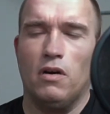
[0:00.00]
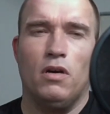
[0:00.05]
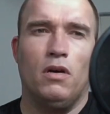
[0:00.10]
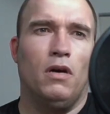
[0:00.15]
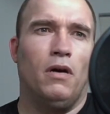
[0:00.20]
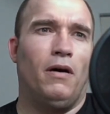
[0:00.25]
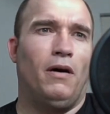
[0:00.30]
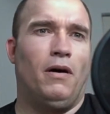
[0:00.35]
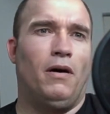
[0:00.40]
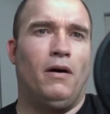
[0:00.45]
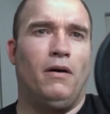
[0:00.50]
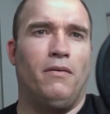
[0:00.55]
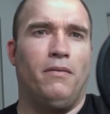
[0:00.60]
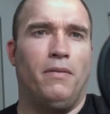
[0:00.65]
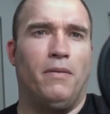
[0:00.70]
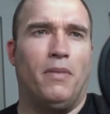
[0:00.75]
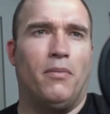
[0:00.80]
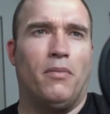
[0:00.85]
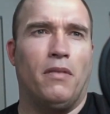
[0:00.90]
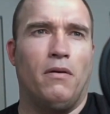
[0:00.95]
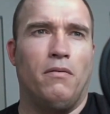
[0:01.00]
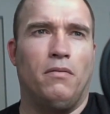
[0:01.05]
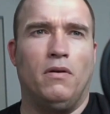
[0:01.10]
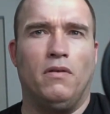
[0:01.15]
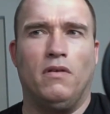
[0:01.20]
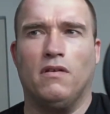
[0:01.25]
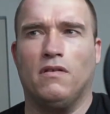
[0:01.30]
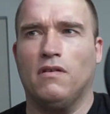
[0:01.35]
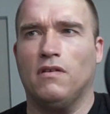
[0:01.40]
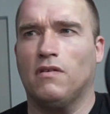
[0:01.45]
But
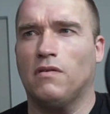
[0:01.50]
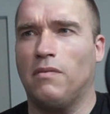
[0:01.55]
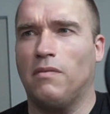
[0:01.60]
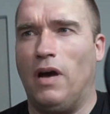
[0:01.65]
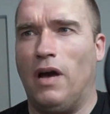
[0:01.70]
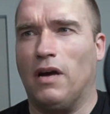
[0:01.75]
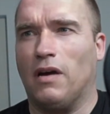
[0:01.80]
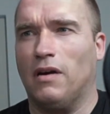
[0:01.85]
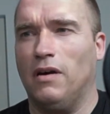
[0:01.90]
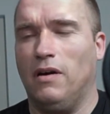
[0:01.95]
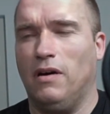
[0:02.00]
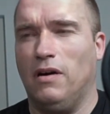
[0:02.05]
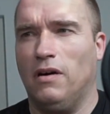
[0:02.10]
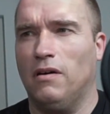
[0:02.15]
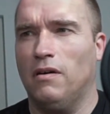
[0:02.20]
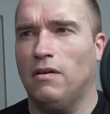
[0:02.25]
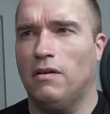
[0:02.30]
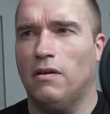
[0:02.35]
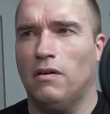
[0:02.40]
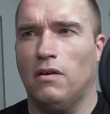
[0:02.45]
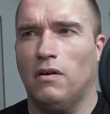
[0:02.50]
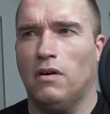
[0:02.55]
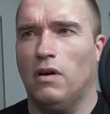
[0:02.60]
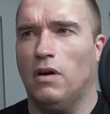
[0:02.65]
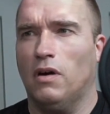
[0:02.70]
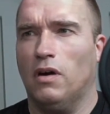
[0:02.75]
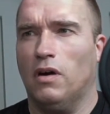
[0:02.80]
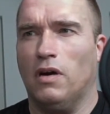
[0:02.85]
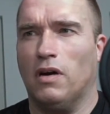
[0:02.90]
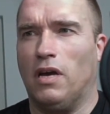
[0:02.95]
this is back
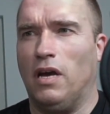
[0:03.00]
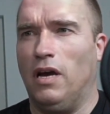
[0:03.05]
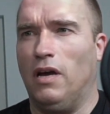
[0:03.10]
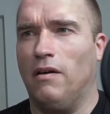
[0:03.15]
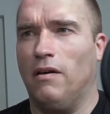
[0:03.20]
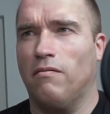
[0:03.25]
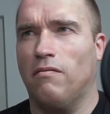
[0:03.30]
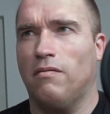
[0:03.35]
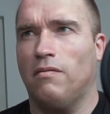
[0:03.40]
again.